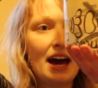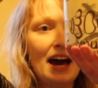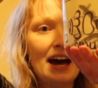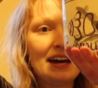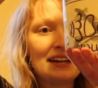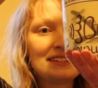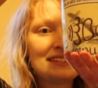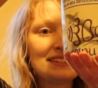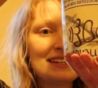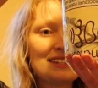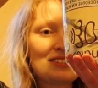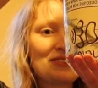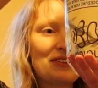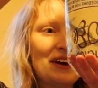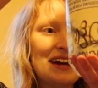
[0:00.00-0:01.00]
And
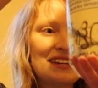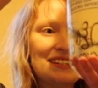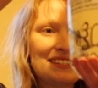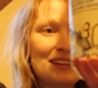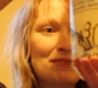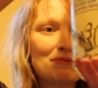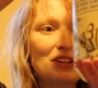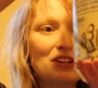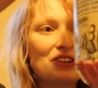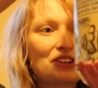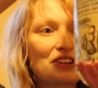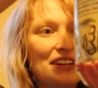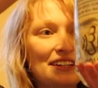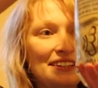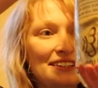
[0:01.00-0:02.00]
these are very similar
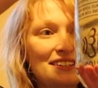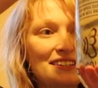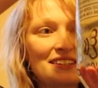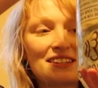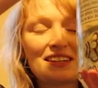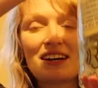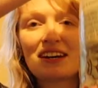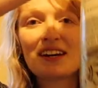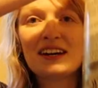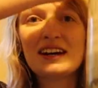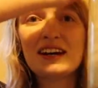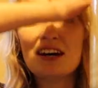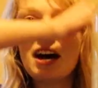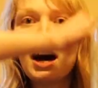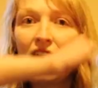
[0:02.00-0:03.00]
looking to the
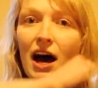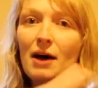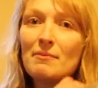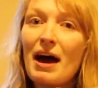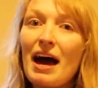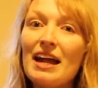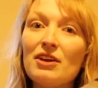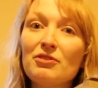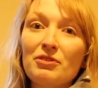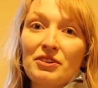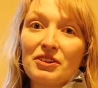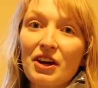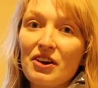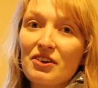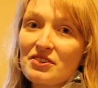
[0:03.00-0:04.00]

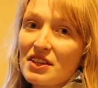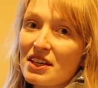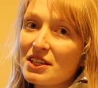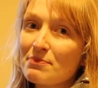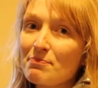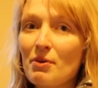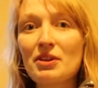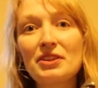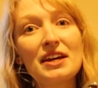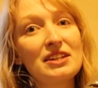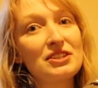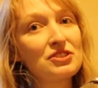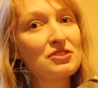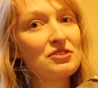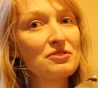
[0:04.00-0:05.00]
elephant noses, but
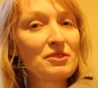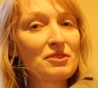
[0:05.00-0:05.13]
they